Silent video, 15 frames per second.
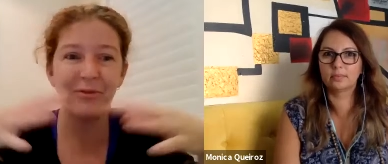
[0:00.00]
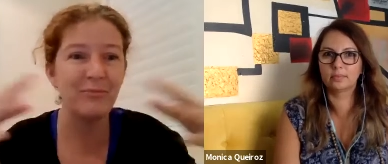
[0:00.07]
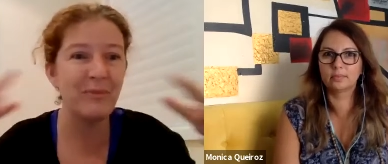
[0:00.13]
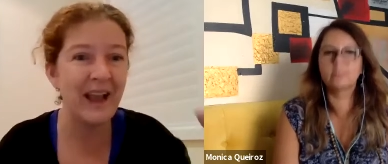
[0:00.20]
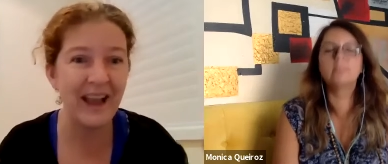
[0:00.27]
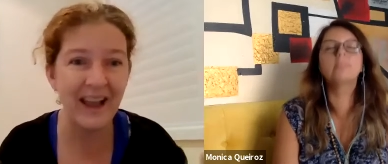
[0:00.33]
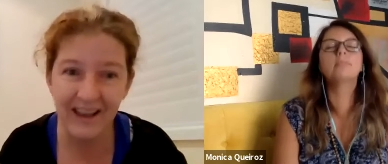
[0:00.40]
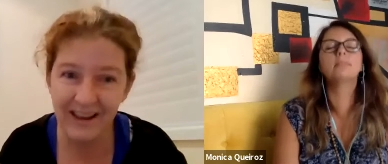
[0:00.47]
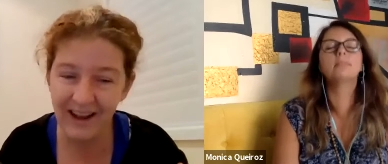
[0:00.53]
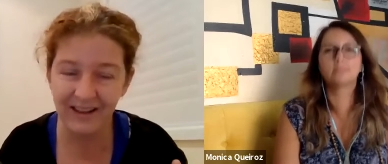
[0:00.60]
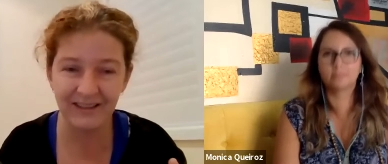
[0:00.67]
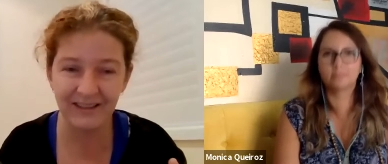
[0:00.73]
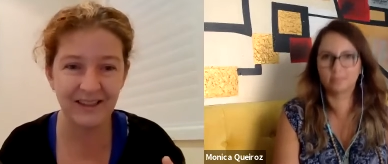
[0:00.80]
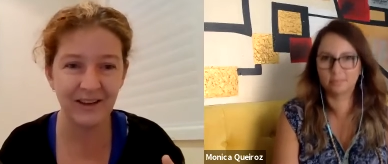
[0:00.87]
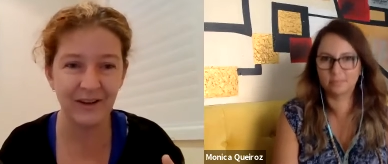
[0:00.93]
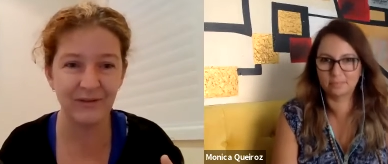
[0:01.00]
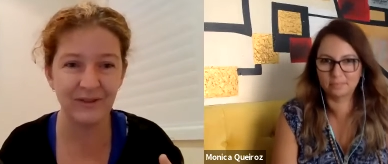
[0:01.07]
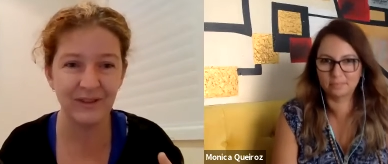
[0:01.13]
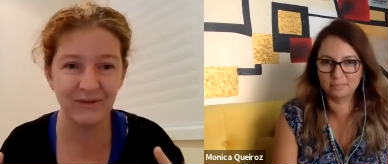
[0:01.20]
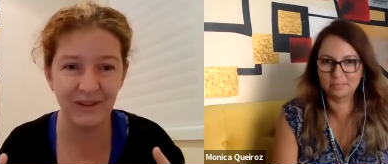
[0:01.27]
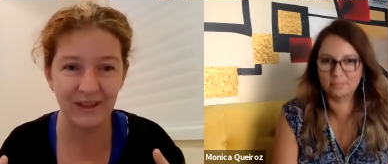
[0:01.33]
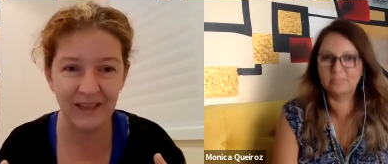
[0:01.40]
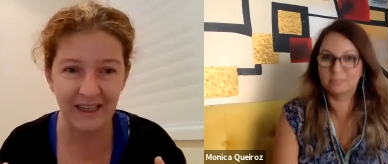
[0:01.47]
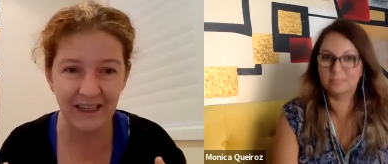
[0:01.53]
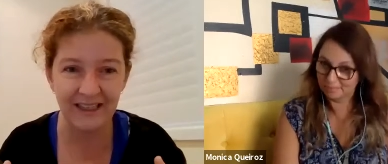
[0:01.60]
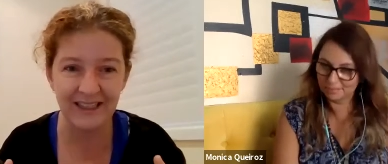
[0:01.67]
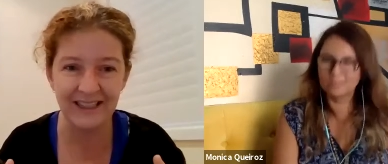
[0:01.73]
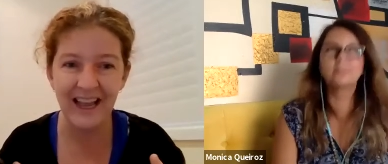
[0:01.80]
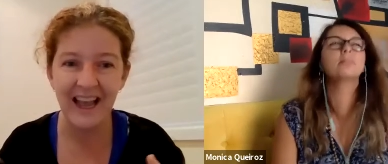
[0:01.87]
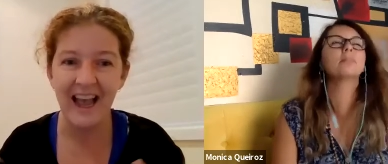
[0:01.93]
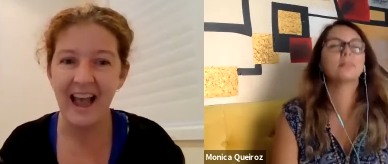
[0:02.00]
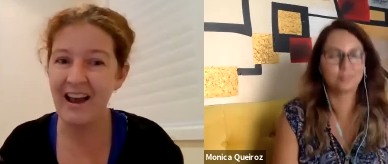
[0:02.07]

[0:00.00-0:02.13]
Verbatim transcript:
Speaker 1: prepared ourselves for this.